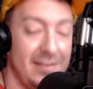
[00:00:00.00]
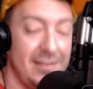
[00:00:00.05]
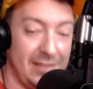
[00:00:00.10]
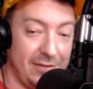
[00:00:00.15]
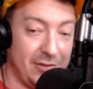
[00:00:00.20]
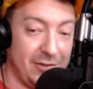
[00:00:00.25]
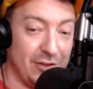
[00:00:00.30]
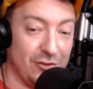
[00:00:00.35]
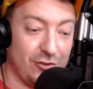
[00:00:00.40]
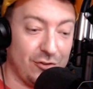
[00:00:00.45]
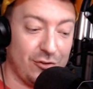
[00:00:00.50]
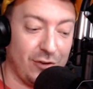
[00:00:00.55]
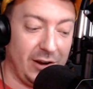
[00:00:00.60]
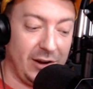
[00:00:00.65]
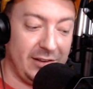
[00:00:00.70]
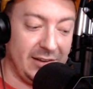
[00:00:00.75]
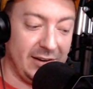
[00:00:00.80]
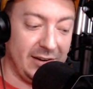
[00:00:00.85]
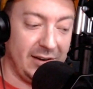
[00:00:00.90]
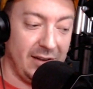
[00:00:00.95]
They've
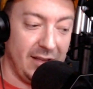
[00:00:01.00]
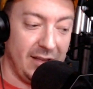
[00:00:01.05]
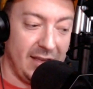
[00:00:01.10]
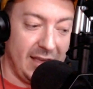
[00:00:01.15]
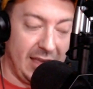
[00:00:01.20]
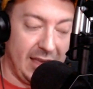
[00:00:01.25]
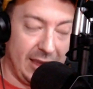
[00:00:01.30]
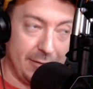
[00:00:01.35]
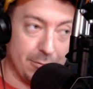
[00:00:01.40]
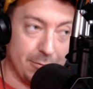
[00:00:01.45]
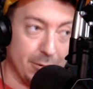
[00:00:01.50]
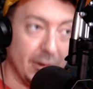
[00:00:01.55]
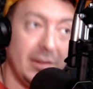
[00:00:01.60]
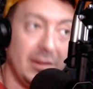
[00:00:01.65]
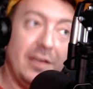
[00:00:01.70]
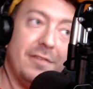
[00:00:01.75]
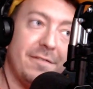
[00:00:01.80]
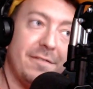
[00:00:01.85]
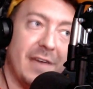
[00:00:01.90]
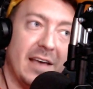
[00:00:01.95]
constructed a
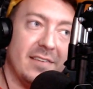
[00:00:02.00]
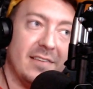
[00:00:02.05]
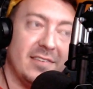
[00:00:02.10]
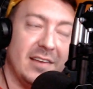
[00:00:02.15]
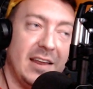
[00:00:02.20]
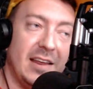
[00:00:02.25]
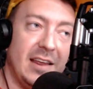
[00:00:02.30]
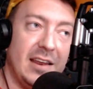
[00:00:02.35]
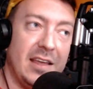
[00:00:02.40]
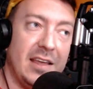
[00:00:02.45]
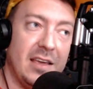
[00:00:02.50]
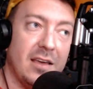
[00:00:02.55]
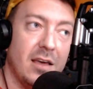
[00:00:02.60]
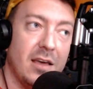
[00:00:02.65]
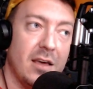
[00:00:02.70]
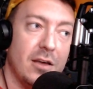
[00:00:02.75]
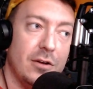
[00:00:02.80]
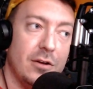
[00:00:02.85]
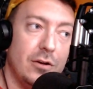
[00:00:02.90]
really fascinating